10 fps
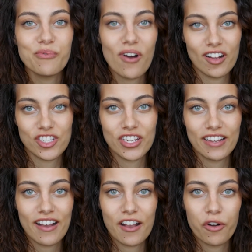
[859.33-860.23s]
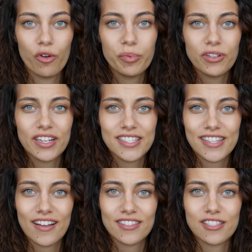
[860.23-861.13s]
watching. I hope you guys
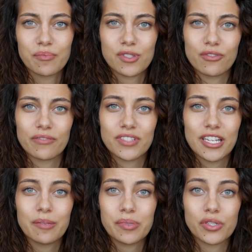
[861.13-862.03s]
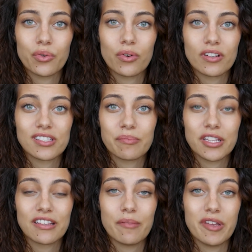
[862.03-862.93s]
got some sort of tips or
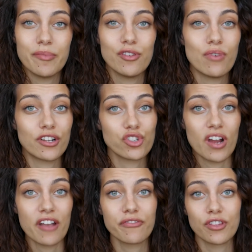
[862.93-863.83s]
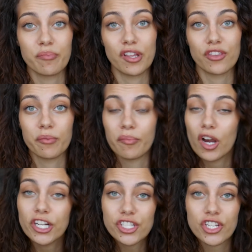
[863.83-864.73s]
something that maybe you want to try for the month of
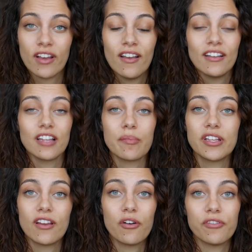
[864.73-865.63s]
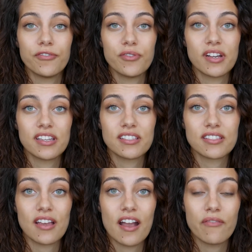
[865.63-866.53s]
March. Let me know if you
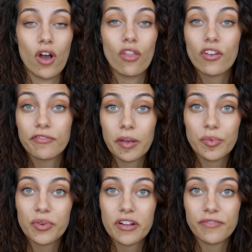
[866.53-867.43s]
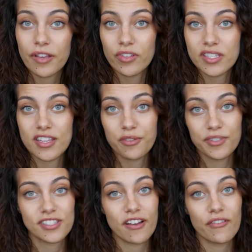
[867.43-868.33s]
guys have other February favorites that you
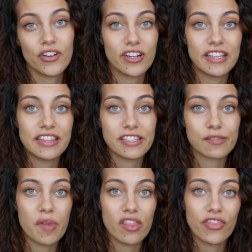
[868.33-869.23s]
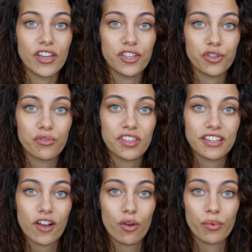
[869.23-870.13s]
discovered in this month that you
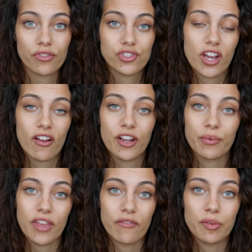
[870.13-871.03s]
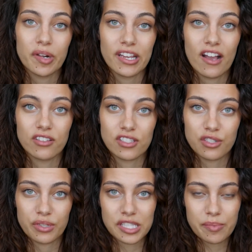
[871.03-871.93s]
think are worth sharing with everybody else
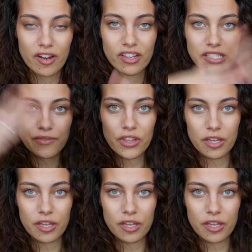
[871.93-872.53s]
to experience for